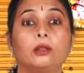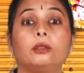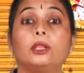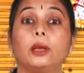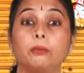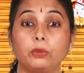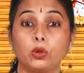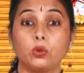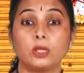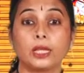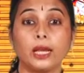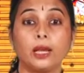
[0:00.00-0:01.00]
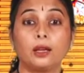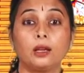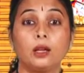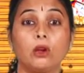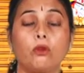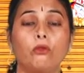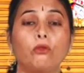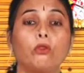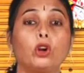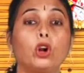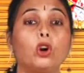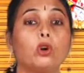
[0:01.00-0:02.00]
Their music
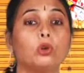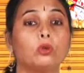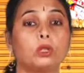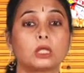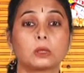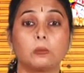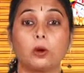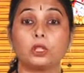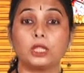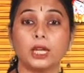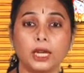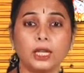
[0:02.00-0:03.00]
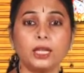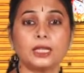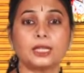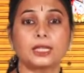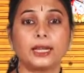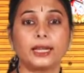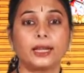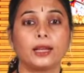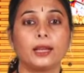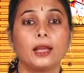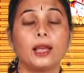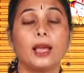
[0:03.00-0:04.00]
flowed spontaneously,
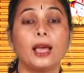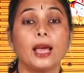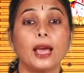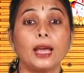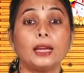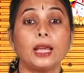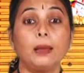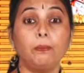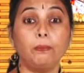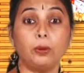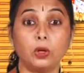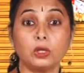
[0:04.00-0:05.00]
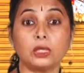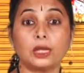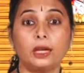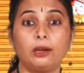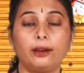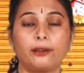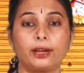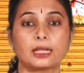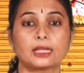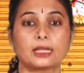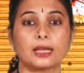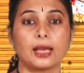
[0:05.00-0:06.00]
had imposing
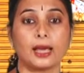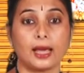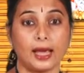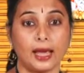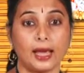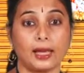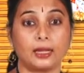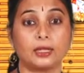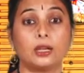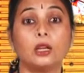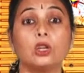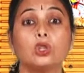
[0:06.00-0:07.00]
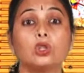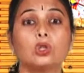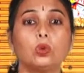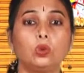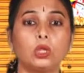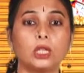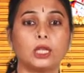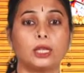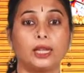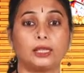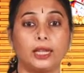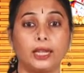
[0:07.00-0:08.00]
lyrics, and suited
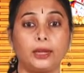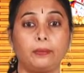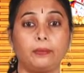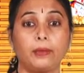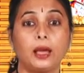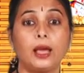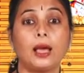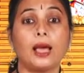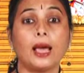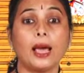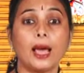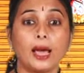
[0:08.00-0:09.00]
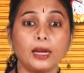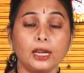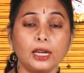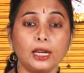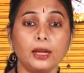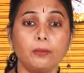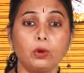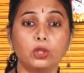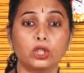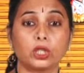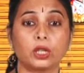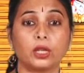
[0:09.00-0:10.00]
the theme, added
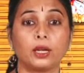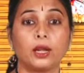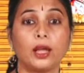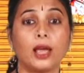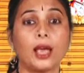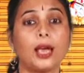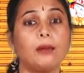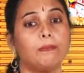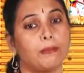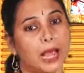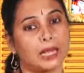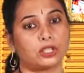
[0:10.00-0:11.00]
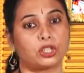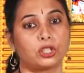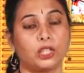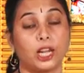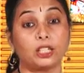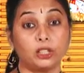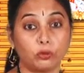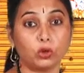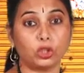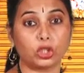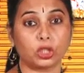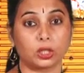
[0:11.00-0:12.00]
emotion, and matched their
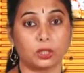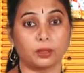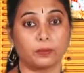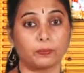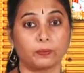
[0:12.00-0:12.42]
devotion.